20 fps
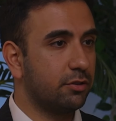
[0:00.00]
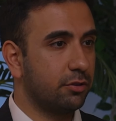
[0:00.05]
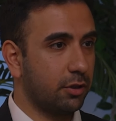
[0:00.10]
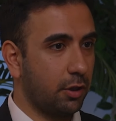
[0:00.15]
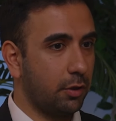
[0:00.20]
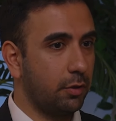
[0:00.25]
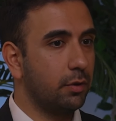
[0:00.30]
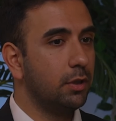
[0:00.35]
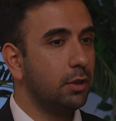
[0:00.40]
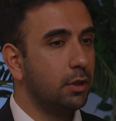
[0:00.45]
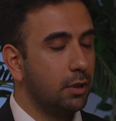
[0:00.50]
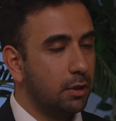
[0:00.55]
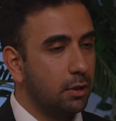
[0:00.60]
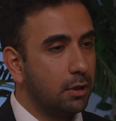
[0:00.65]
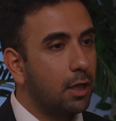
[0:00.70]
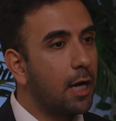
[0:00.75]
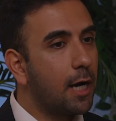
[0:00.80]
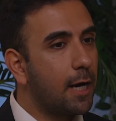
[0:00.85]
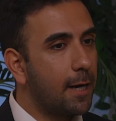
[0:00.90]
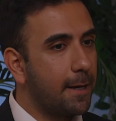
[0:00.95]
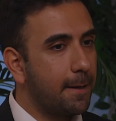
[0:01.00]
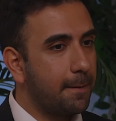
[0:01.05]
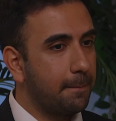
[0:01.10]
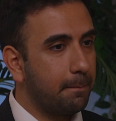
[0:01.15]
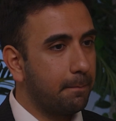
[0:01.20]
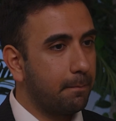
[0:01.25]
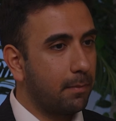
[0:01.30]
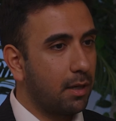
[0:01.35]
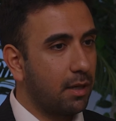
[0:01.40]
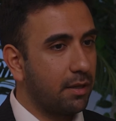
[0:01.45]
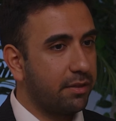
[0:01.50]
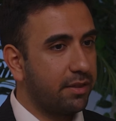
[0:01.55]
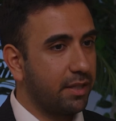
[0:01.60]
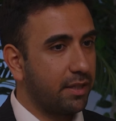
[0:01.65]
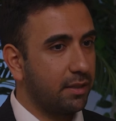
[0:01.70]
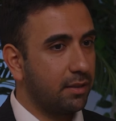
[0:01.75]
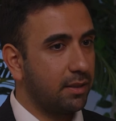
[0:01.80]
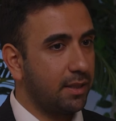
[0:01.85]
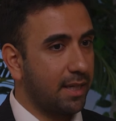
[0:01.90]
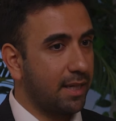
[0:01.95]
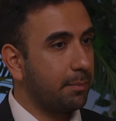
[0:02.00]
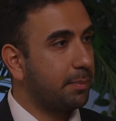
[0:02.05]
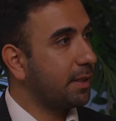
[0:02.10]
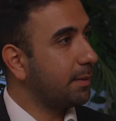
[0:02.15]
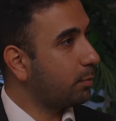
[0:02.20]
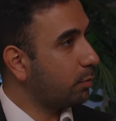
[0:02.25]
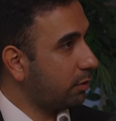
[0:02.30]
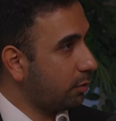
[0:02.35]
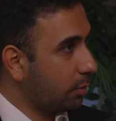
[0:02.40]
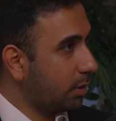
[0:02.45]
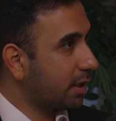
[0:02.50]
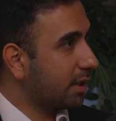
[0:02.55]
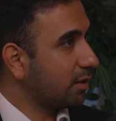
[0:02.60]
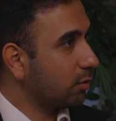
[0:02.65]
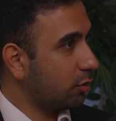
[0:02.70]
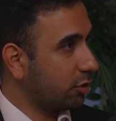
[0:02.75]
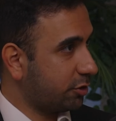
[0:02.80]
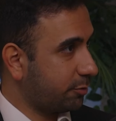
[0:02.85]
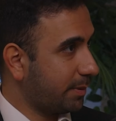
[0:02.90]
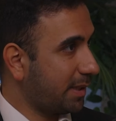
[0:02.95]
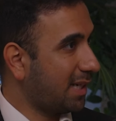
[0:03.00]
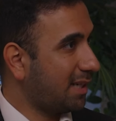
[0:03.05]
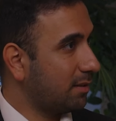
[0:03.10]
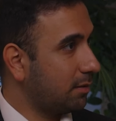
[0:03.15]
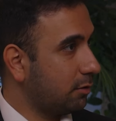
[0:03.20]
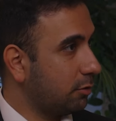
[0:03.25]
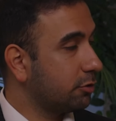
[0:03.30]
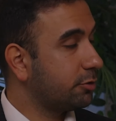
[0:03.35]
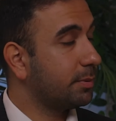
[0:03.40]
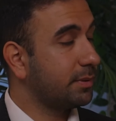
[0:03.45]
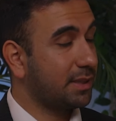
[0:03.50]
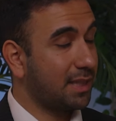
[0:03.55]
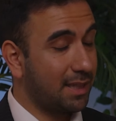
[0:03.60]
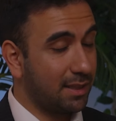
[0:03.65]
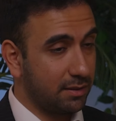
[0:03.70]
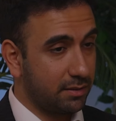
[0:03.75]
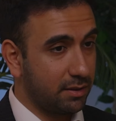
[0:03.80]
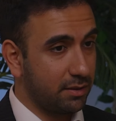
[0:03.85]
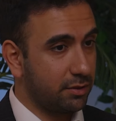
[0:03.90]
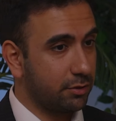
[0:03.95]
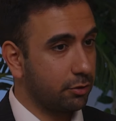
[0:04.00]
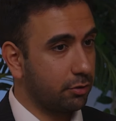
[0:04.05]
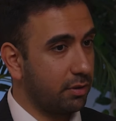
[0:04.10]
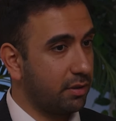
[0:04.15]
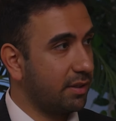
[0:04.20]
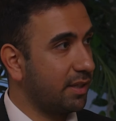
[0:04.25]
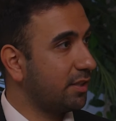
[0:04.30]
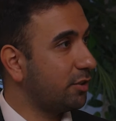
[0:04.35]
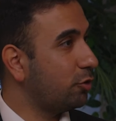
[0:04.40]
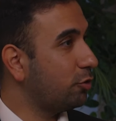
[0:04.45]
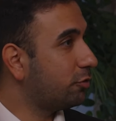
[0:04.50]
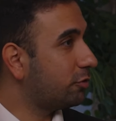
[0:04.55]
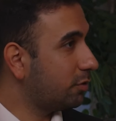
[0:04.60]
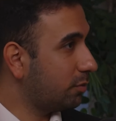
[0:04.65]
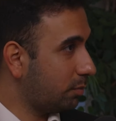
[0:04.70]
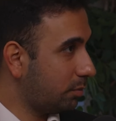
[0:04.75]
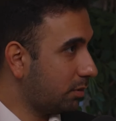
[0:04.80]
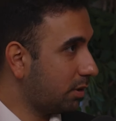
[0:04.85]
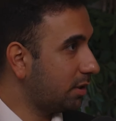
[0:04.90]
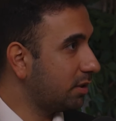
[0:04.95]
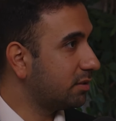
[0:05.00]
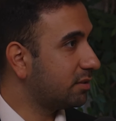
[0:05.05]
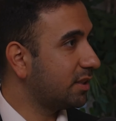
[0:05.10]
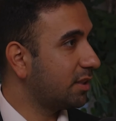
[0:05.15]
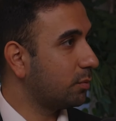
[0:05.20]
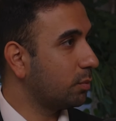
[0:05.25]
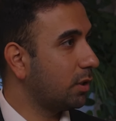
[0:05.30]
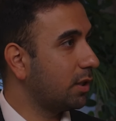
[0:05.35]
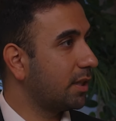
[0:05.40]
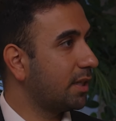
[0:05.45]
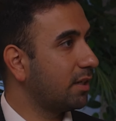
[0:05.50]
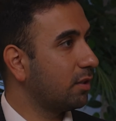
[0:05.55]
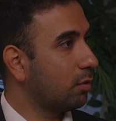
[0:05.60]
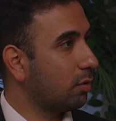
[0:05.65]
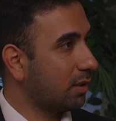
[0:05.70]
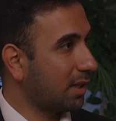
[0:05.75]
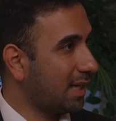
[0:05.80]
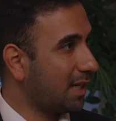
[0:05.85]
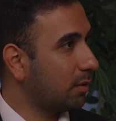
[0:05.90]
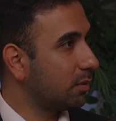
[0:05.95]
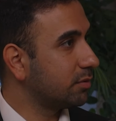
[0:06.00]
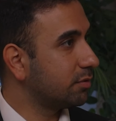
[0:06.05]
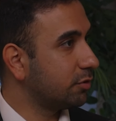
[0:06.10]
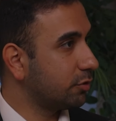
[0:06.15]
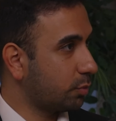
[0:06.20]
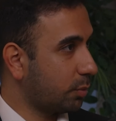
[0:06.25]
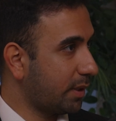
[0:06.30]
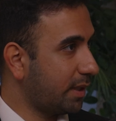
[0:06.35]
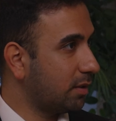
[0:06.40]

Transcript: So um, I think yeah, people that work in hospi hospitality, sorry, they're used to, like you said, working long hours as mm-hmm.